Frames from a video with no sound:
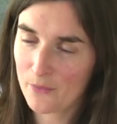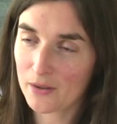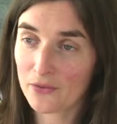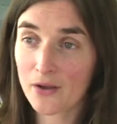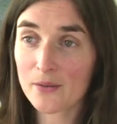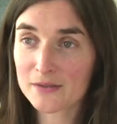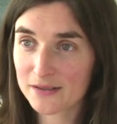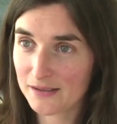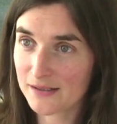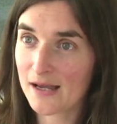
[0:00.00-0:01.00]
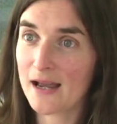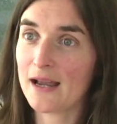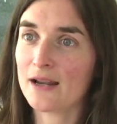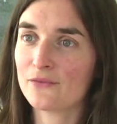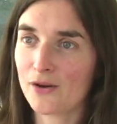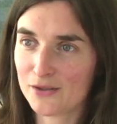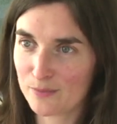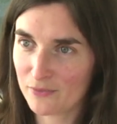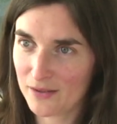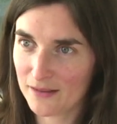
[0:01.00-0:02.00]
When I thought I was going to die, I fought
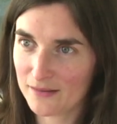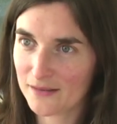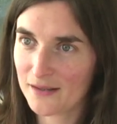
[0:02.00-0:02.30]
to breathe.